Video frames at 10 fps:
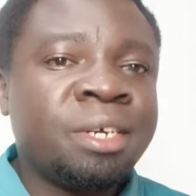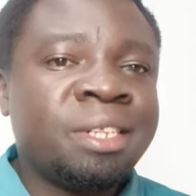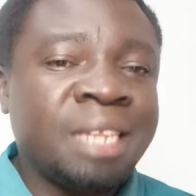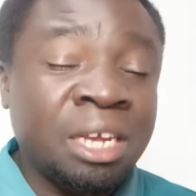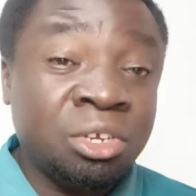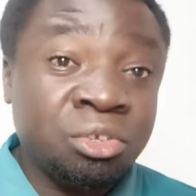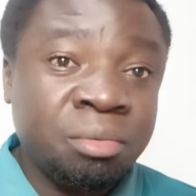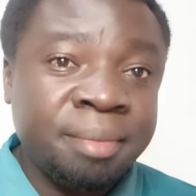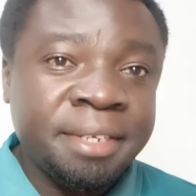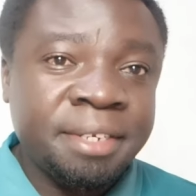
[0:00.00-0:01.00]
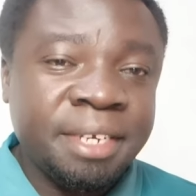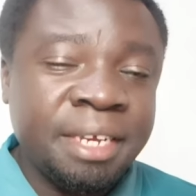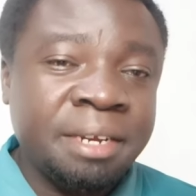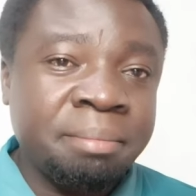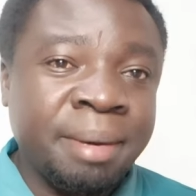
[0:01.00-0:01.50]
Thank you so much
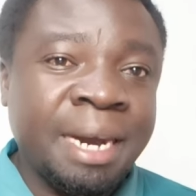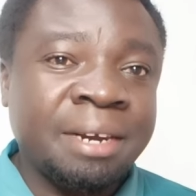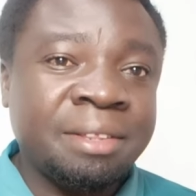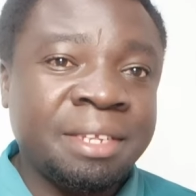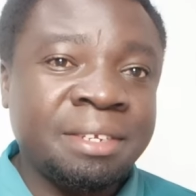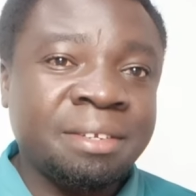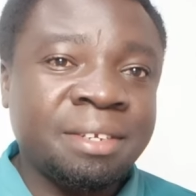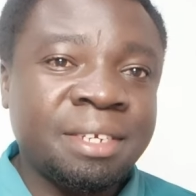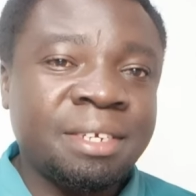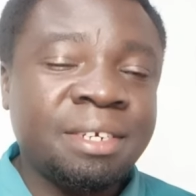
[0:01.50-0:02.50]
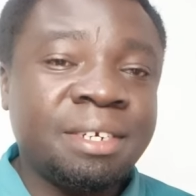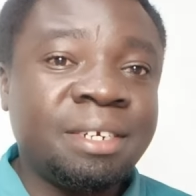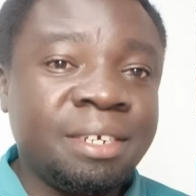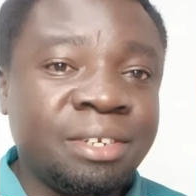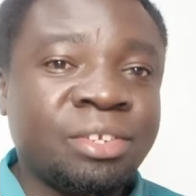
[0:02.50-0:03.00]
and back to this
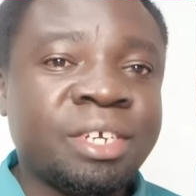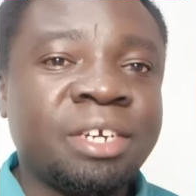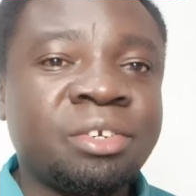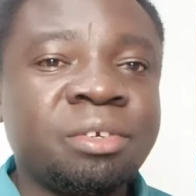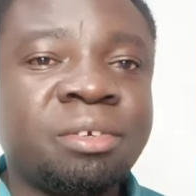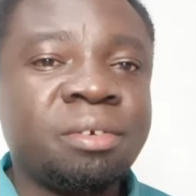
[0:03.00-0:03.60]
discussion.